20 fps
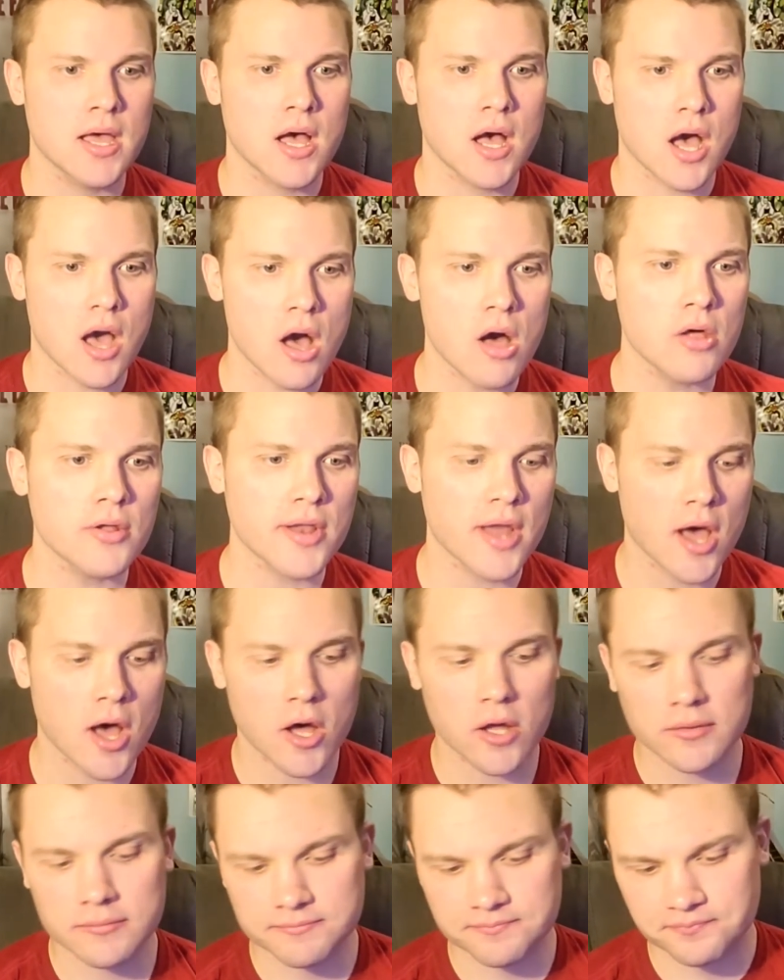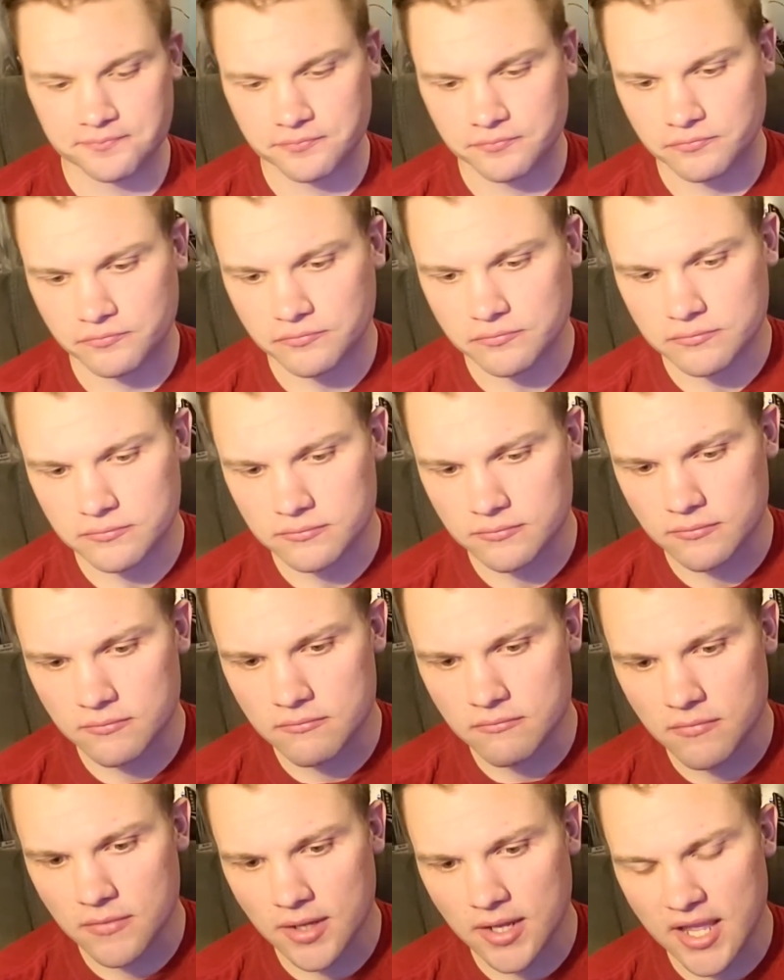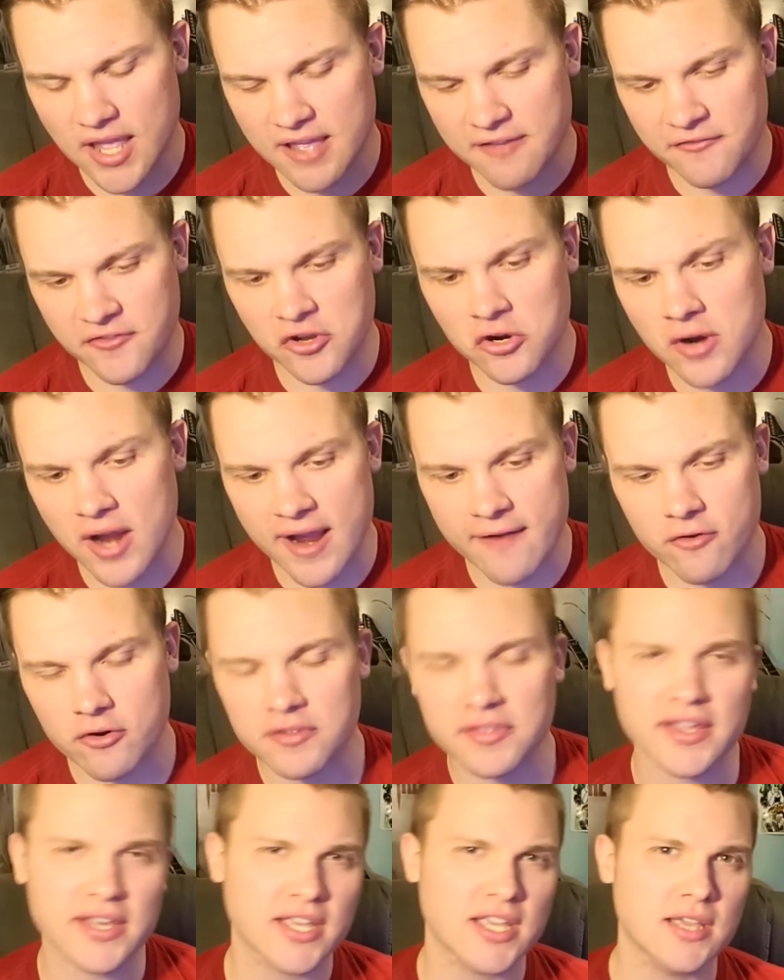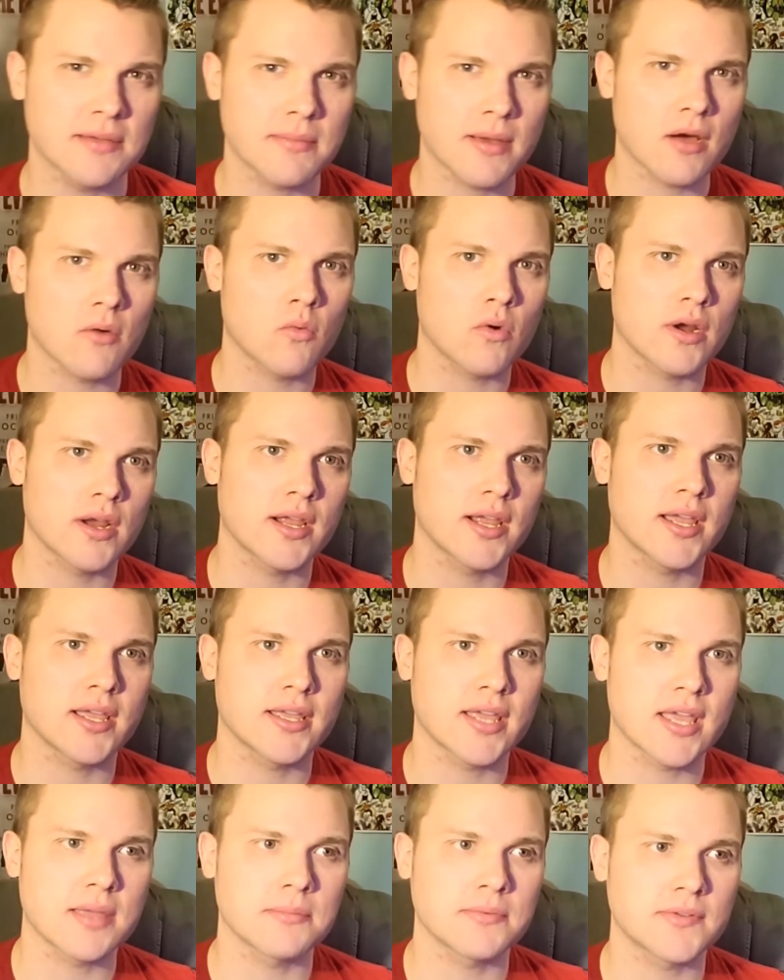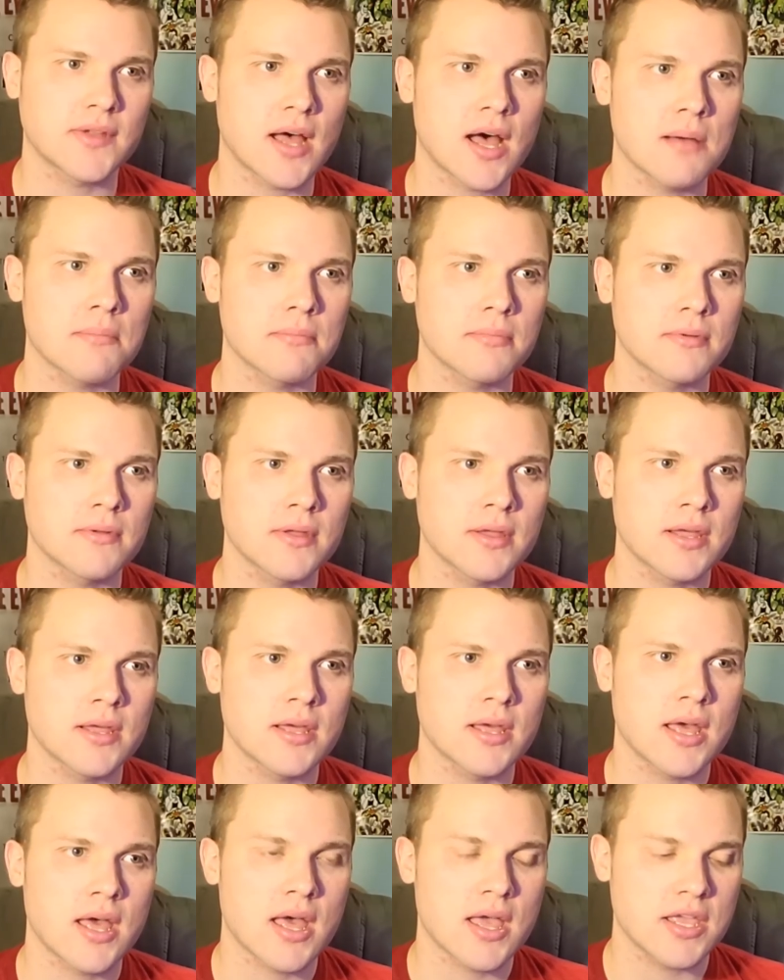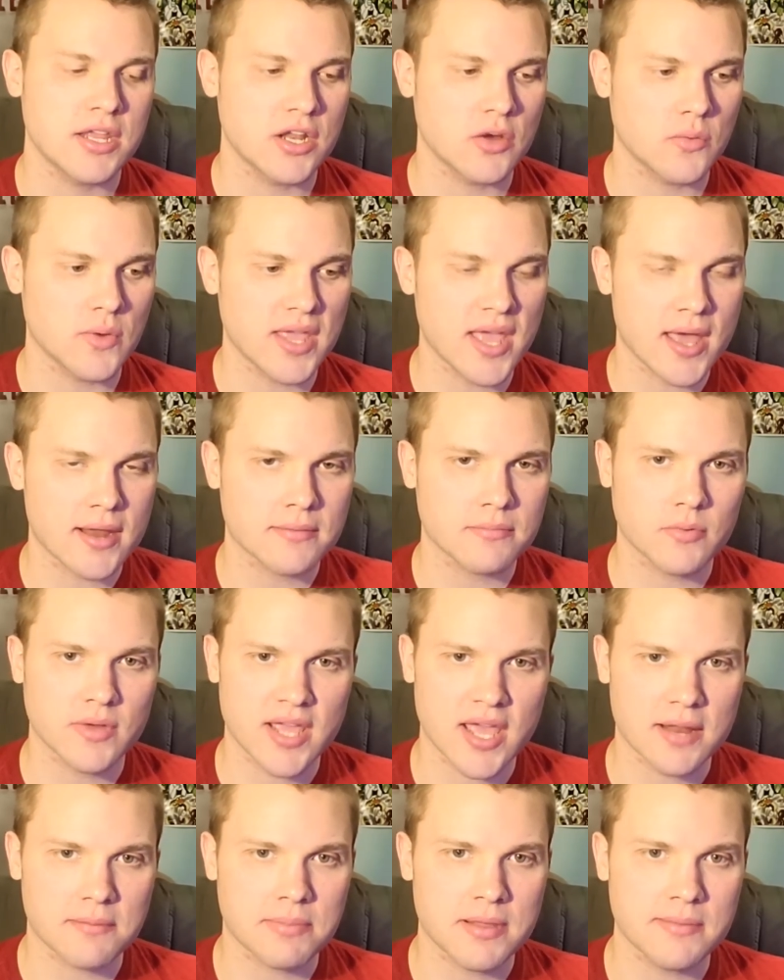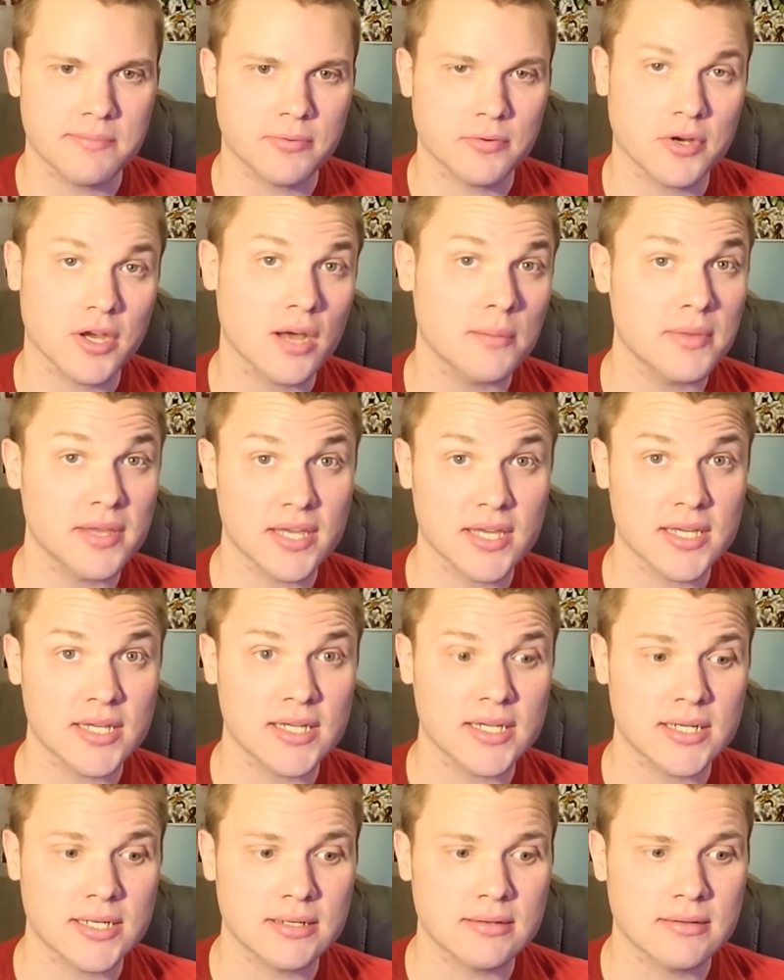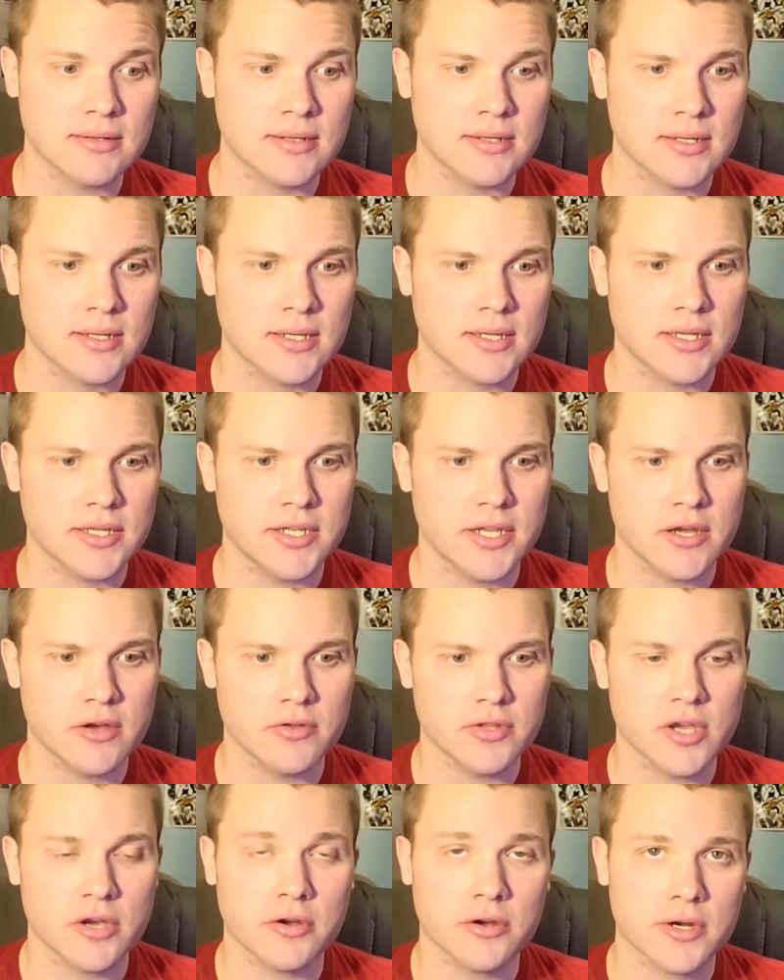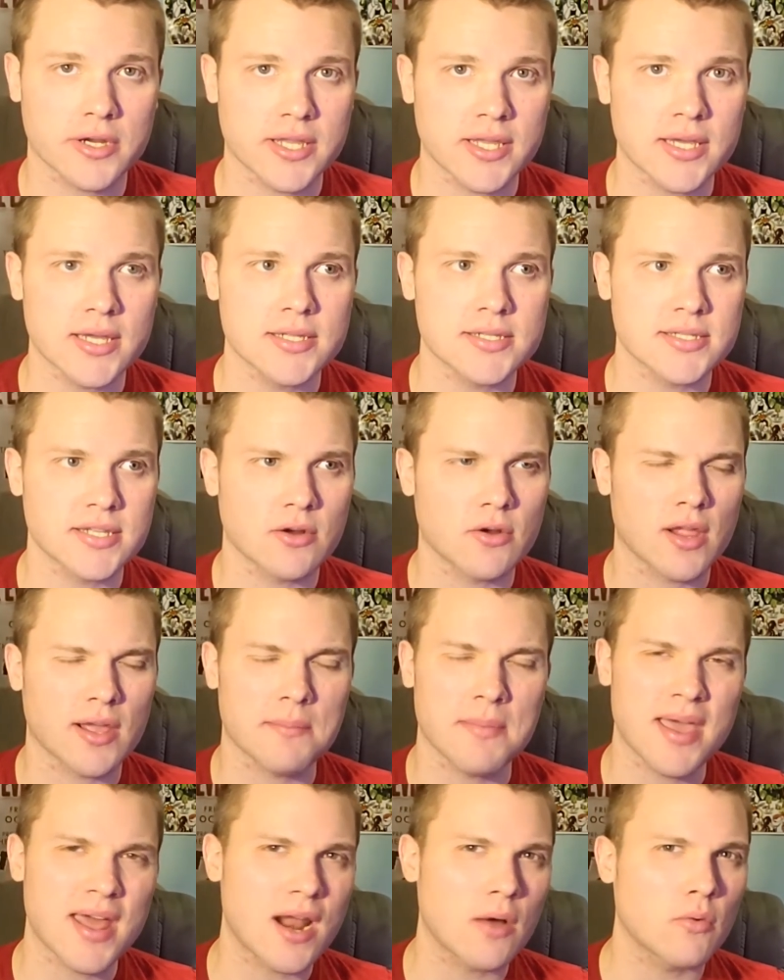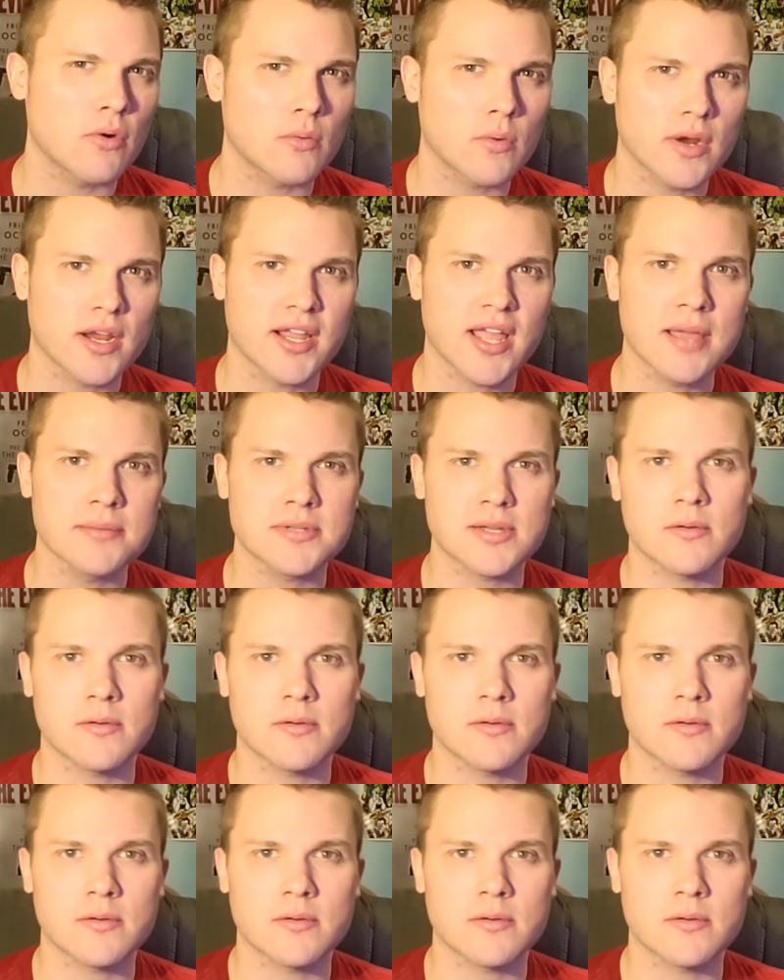all in all, if you're ever thinking about working at GameStop, you know, we had we had people coming in, you know, younger kids, and they were like, "Man, I want to work at GameStop.